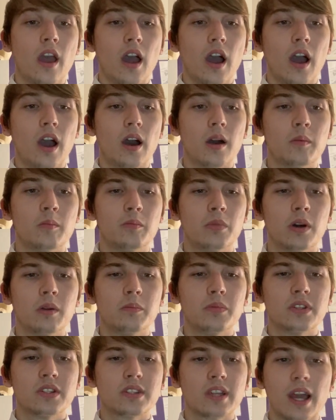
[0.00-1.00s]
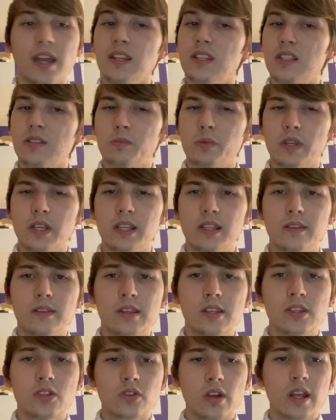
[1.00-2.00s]
But besides speed,
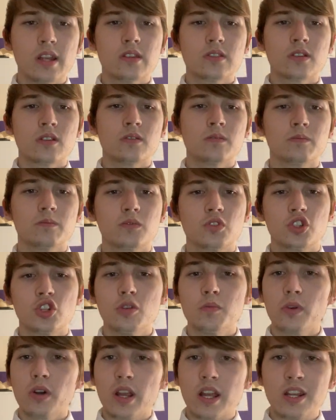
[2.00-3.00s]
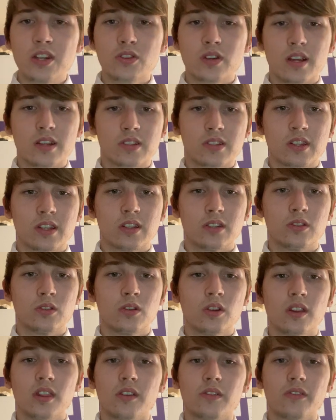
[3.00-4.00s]
these trains are super interesting due
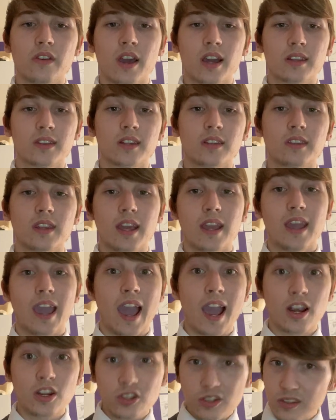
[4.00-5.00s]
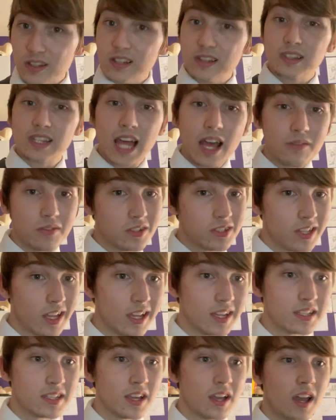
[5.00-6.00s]
to the fact that they actually
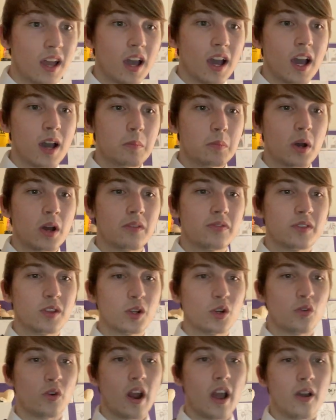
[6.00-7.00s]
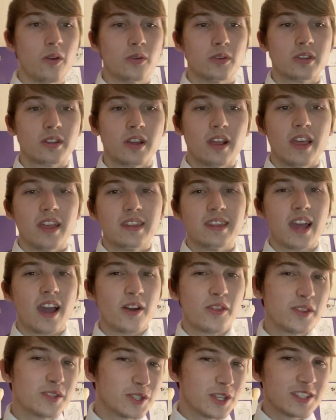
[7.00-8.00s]
levitate above the ground.
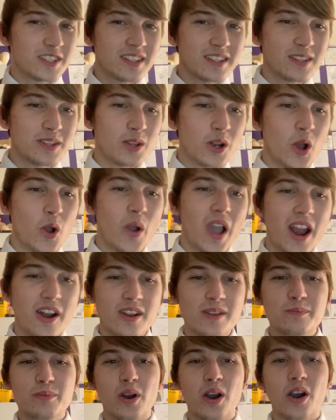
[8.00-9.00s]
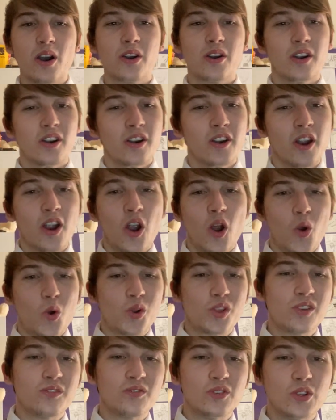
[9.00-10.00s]
Now, this isn't, Harry Potter
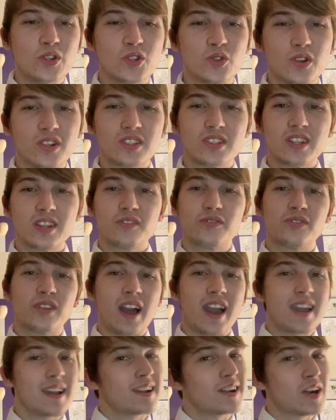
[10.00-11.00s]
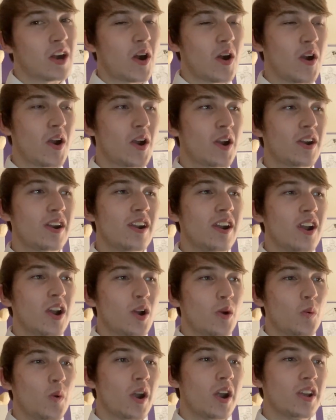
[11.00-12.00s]
or the futuristic flying car
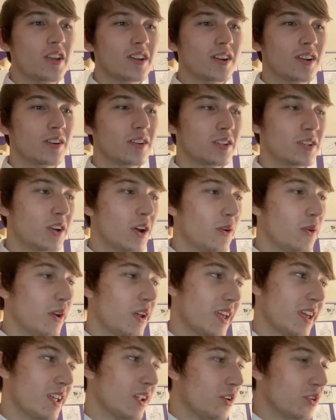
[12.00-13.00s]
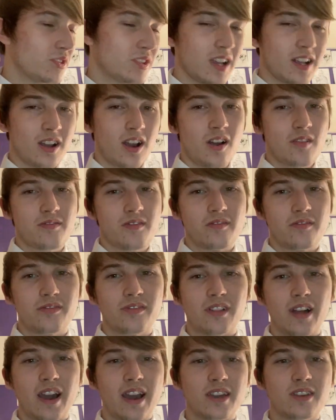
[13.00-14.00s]
where, it'll take off and
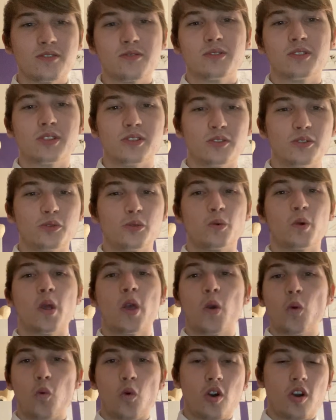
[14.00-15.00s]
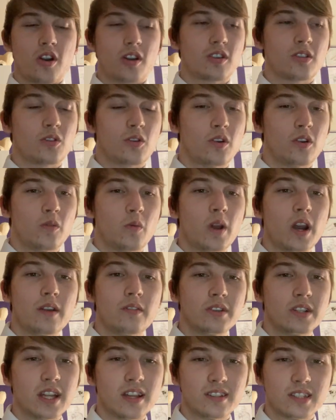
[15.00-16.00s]
fly you to work or
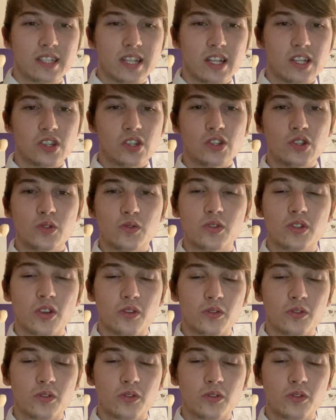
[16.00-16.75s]
whatever destination you